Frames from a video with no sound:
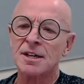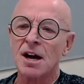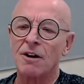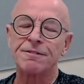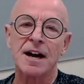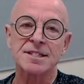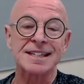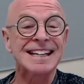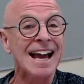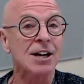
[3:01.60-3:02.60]
of us
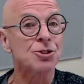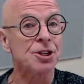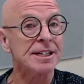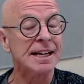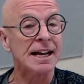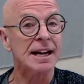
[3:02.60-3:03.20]
encountering